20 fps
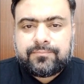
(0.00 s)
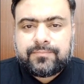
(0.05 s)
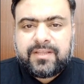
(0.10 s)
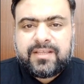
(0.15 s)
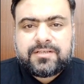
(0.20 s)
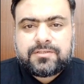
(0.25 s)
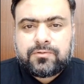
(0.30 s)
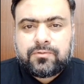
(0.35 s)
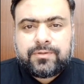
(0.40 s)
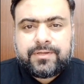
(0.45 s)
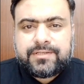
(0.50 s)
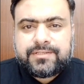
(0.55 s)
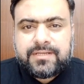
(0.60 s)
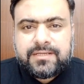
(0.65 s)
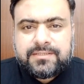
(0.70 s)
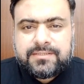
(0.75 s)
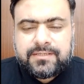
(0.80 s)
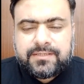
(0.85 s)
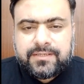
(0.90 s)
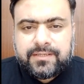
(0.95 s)
There is no
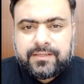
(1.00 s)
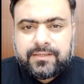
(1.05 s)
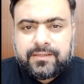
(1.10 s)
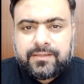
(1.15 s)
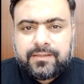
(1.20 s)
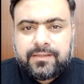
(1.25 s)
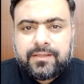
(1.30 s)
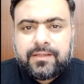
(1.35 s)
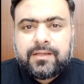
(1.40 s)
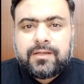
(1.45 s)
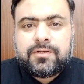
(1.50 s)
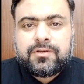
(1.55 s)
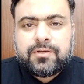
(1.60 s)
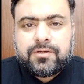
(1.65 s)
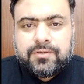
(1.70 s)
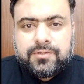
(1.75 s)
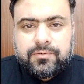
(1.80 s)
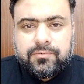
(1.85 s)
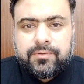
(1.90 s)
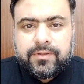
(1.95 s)
necessity to
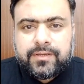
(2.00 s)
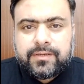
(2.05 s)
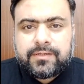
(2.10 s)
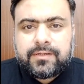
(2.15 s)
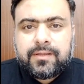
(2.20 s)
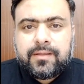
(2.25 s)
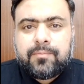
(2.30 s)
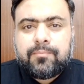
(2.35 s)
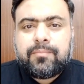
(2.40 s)
do it,